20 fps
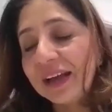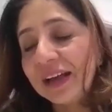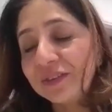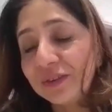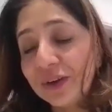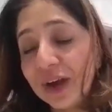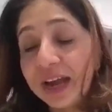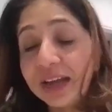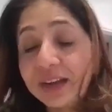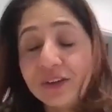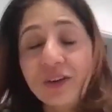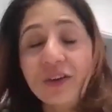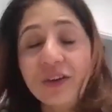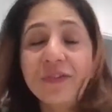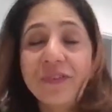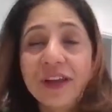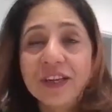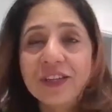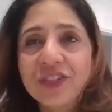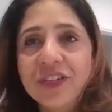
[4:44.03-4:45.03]
So I had a lot
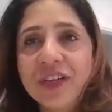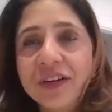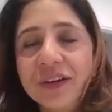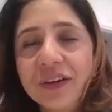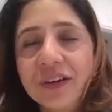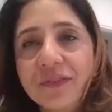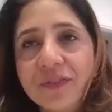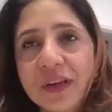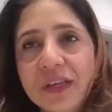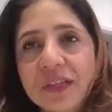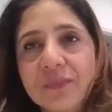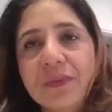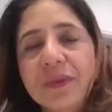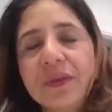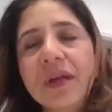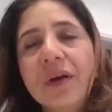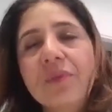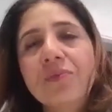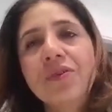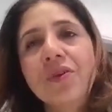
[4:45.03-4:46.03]
of engineering friends,
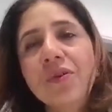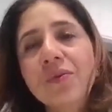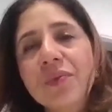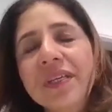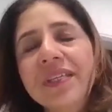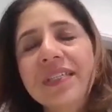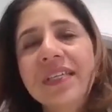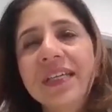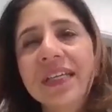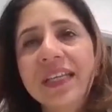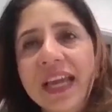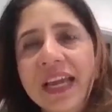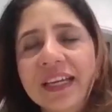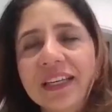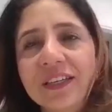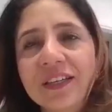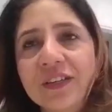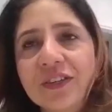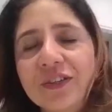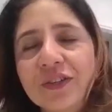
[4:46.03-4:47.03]
but I was always
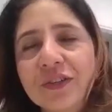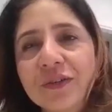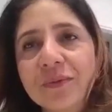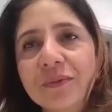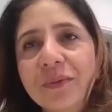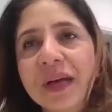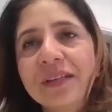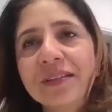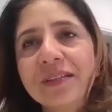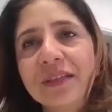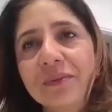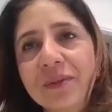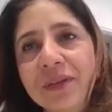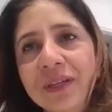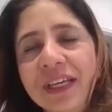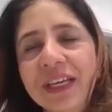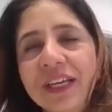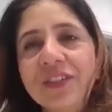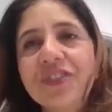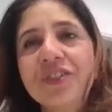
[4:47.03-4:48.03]
connected to mass
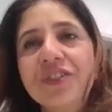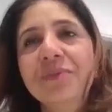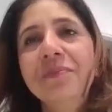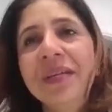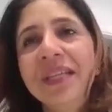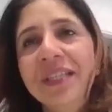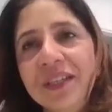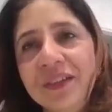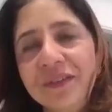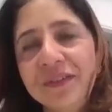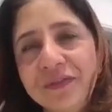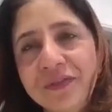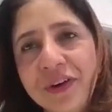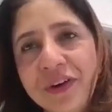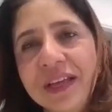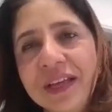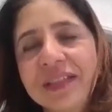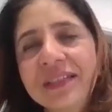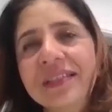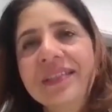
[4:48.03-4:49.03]
communication, media
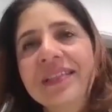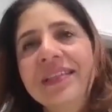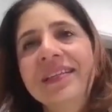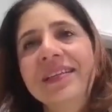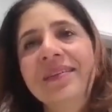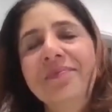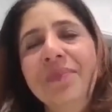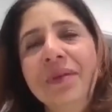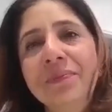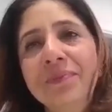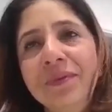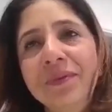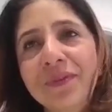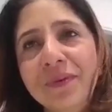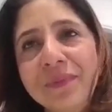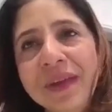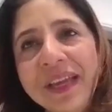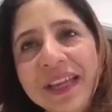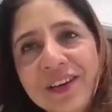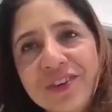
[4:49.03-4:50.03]
friends, and people
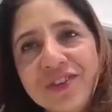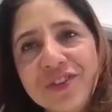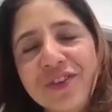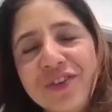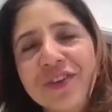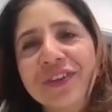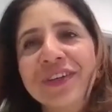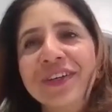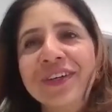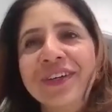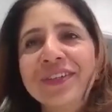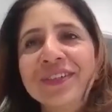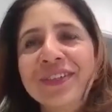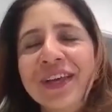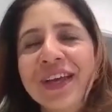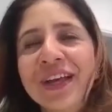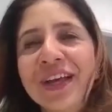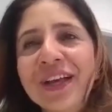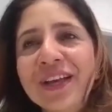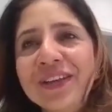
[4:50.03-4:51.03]
from English honors.
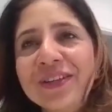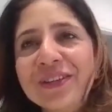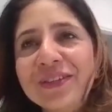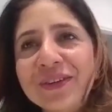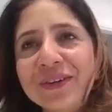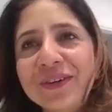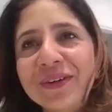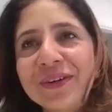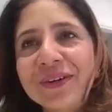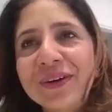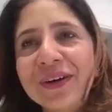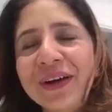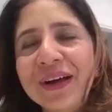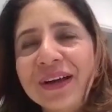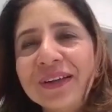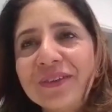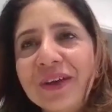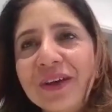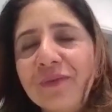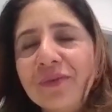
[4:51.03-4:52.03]
So
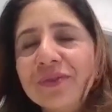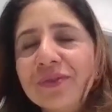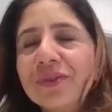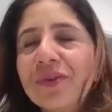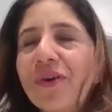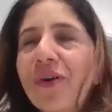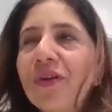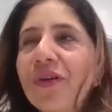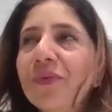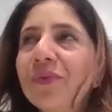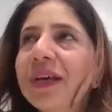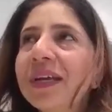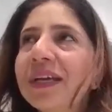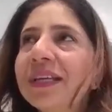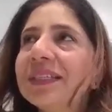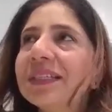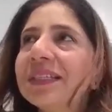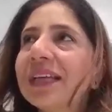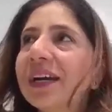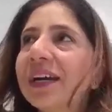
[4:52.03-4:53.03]
I was
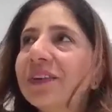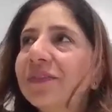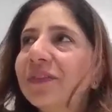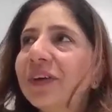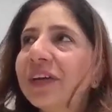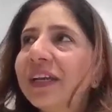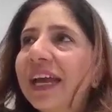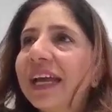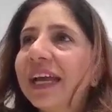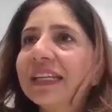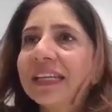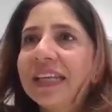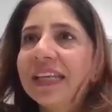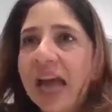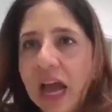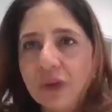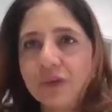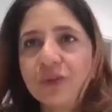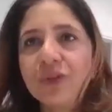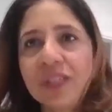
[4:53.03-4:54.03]
always kind of connected
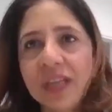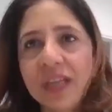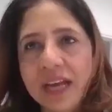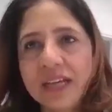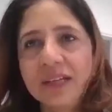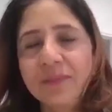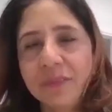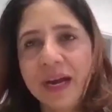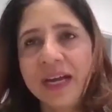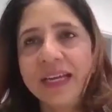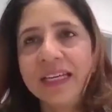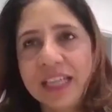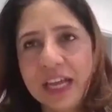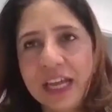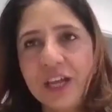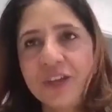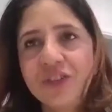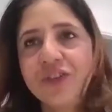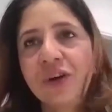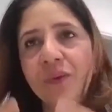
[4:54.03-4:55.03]
outside my
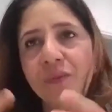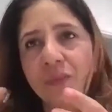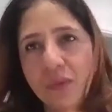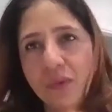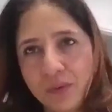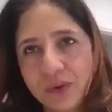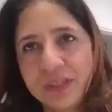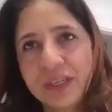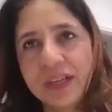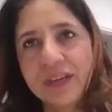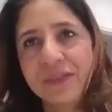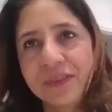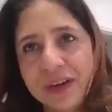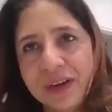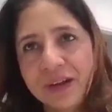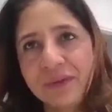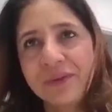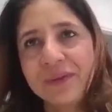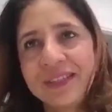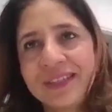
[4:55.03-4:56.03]
day job or whatever
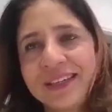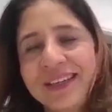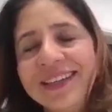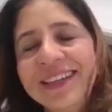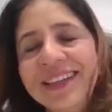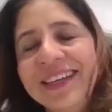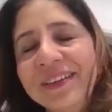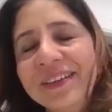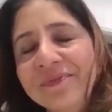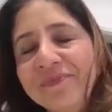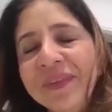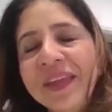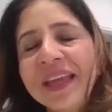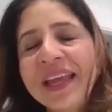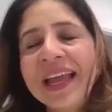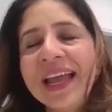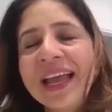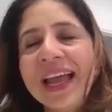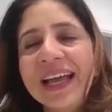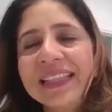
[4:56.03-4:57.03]
I was studying,
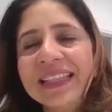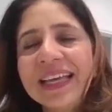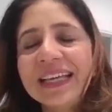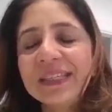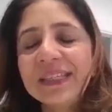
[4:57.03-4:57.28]
and